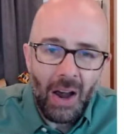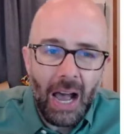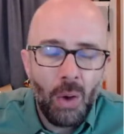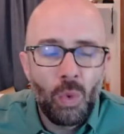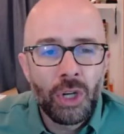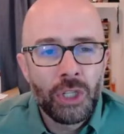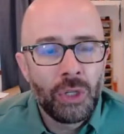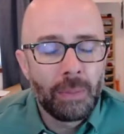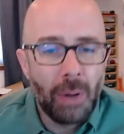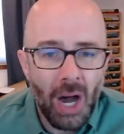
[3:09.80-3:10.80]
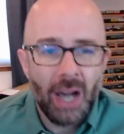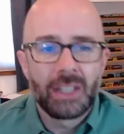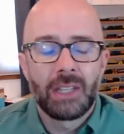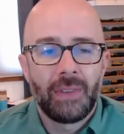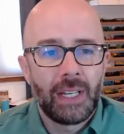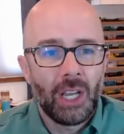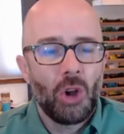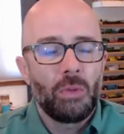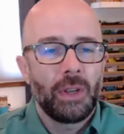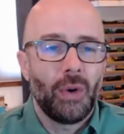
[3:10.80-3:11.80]
I want you to pause the
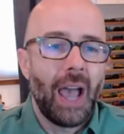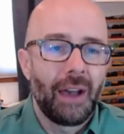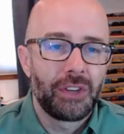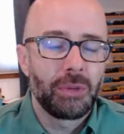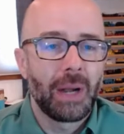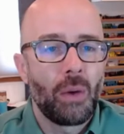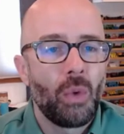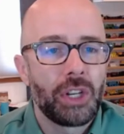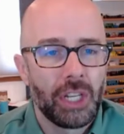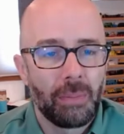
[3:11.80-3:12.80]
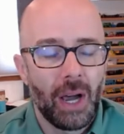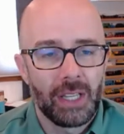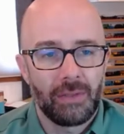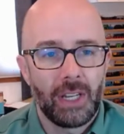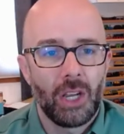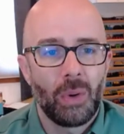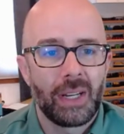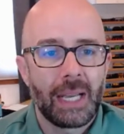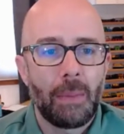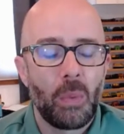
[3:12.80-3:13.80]
video. You don't have to, but I want you to pause the video and
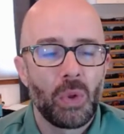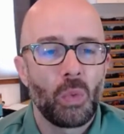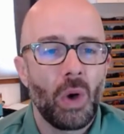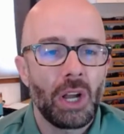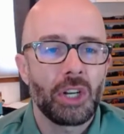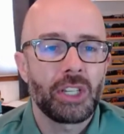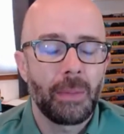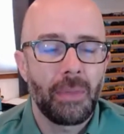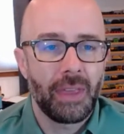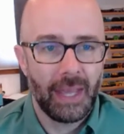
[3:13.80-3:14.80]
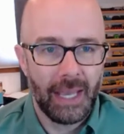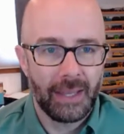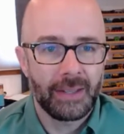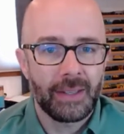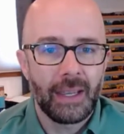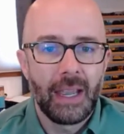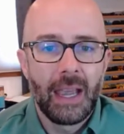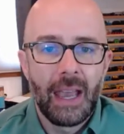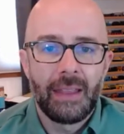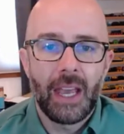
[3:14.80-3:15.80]
come up with what are some things
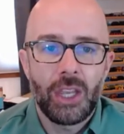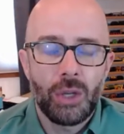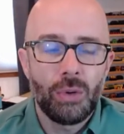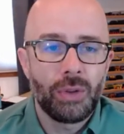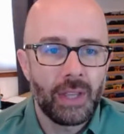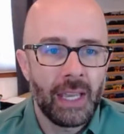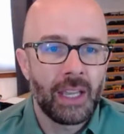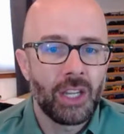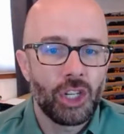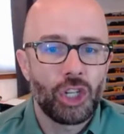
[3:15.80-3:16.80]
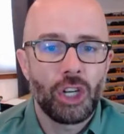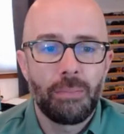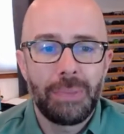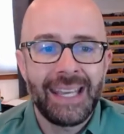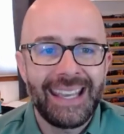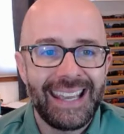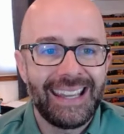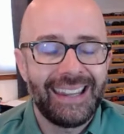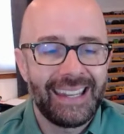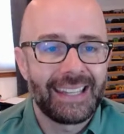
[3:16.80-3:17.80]
that you think should be
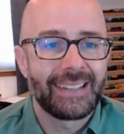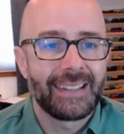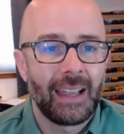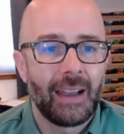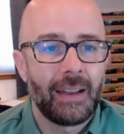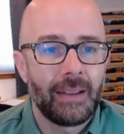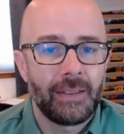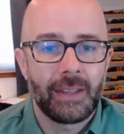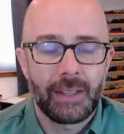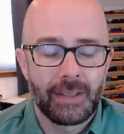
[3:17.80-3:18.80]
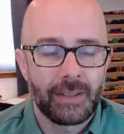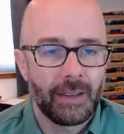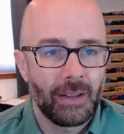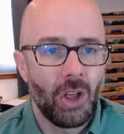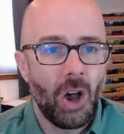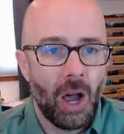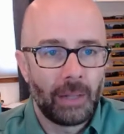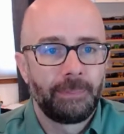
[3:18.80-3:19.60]
in this law.